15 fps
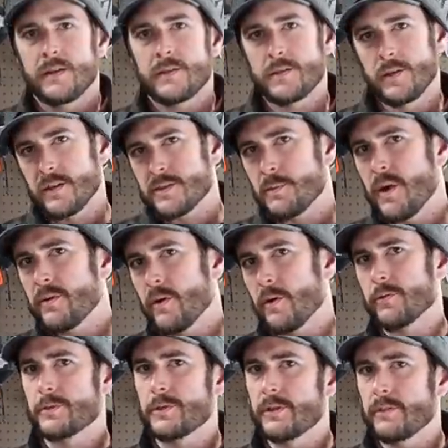So let's move
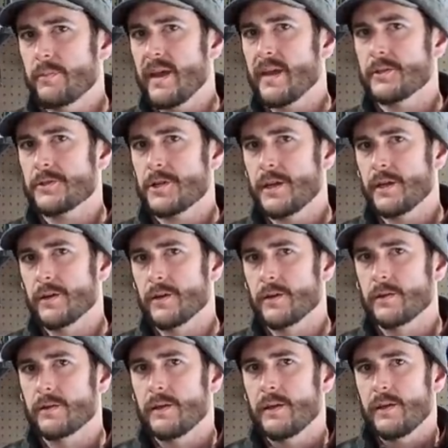over to the bench
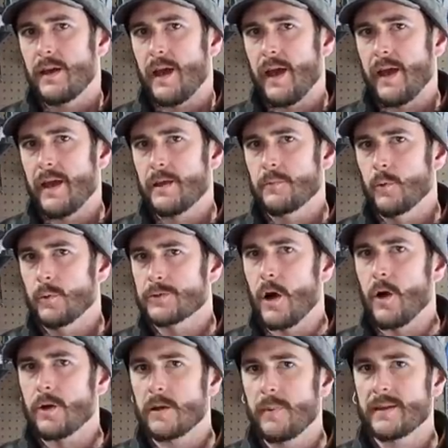here and we'll
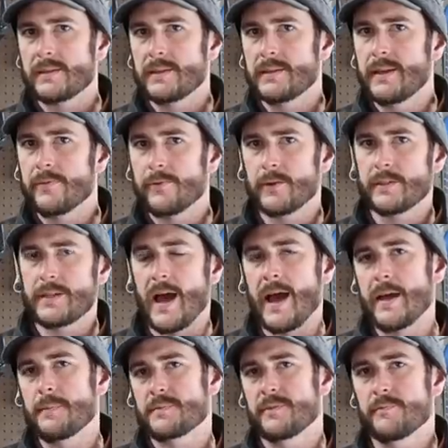talk about the different
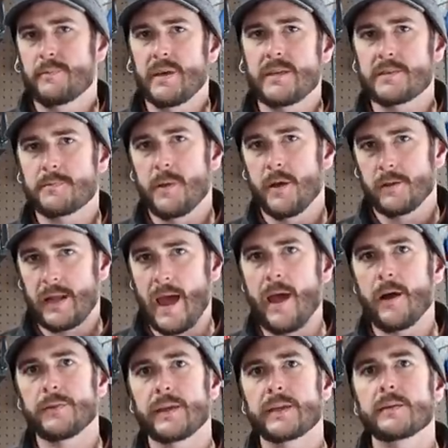types of bee smell and
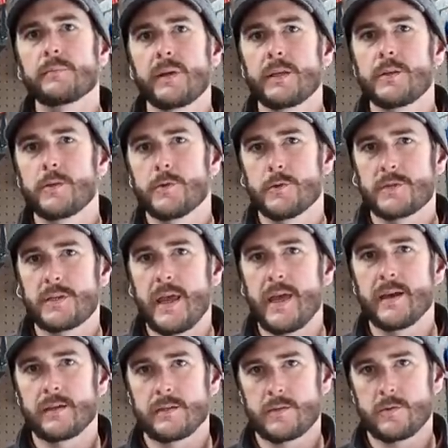how they can be used
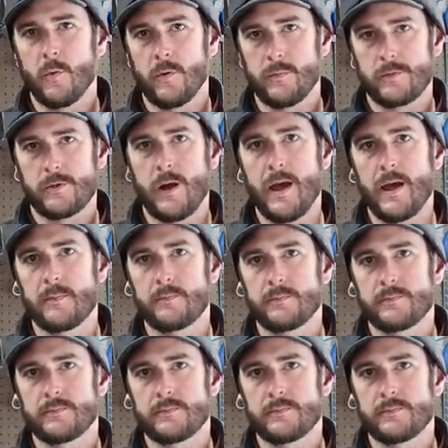in a swarm trap.